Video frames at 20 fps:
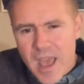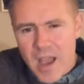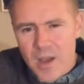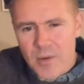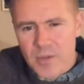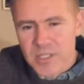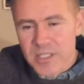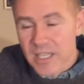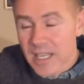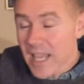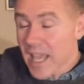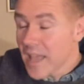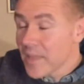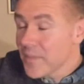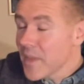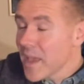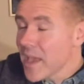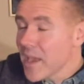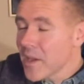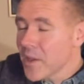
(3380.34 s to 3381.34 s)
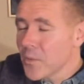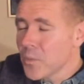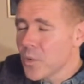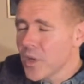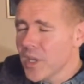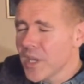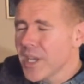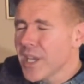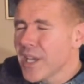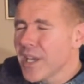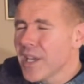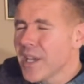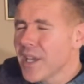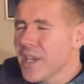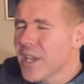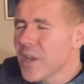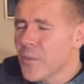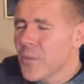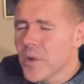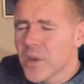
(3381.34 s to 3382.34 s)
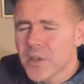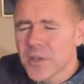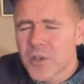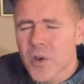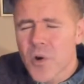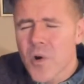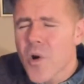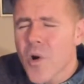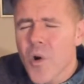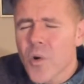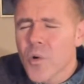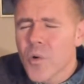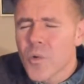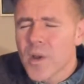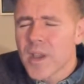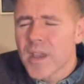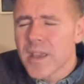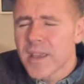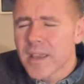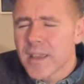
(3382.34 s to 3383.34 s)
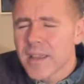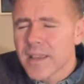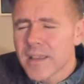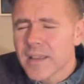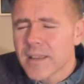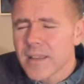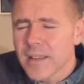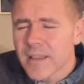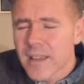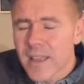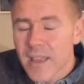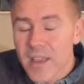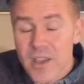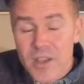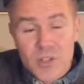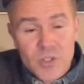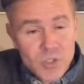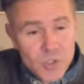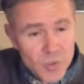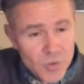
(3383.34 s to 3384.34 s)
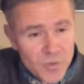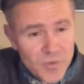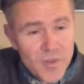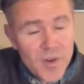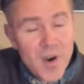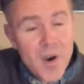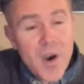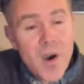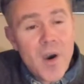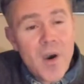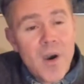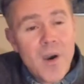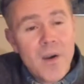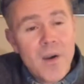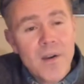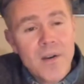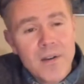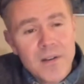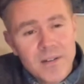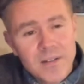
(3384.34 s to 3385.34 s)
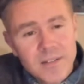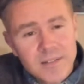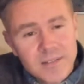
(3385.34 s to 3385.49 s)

I was glad that we went going too far.